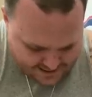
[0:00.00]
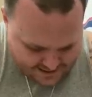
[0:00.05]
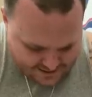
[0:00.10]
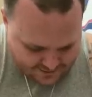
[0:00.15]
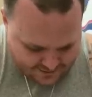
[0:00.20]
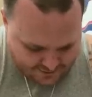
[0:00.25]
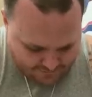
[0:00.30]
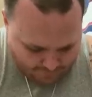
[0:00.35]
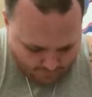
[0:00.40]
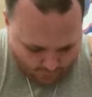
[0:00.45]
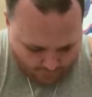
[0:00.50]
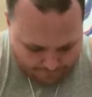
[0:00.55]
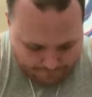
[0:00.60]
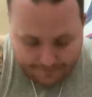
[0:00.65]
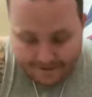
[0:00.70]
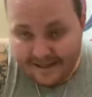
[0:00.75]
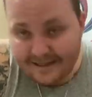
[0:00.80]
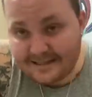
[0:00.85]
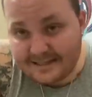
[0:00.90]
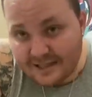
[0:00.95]
the more
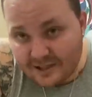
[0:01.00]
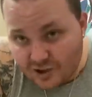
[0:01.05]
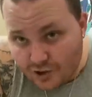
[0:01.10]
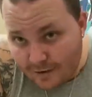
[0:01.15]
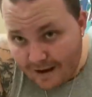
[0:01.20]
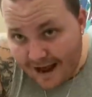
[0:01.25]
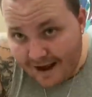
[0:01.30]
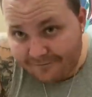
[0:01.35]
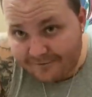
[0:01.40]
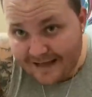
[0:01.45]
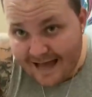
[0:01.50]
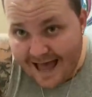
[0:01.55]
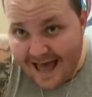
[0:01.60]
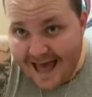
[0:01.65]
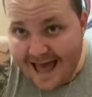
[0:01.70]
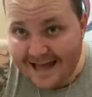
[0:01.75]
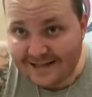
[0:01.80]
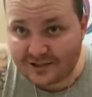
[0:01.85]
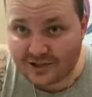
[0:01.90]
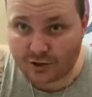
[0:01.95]
pieces you have to
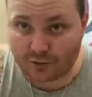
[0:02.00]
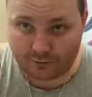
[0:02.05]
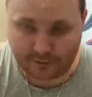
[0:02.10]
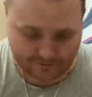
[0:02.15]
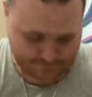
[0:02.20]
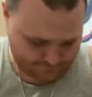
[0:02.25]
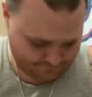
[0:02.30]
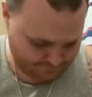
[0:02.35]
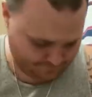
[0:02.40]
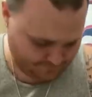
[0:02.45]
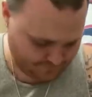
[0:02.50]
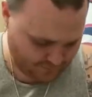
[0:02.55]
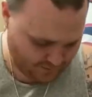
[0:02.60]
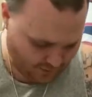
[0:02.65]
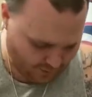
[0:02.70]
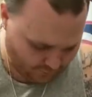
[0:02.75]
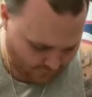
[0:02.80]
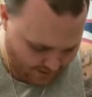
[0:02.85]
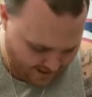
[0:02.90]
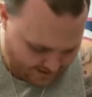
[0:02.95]
add to it.
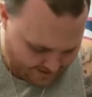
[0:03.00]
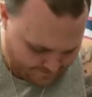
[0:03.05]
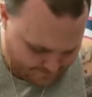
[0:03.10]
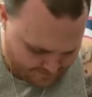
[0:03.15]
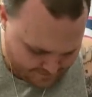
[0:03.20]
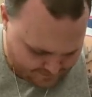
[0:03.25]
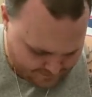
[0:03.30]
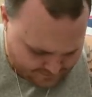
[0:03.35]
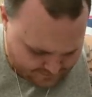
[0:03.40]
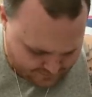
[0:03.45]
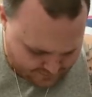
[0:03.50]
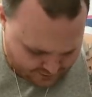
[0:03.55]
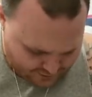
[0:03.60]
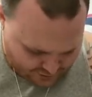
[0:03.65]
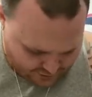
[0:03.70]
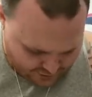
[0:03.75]
All right? So you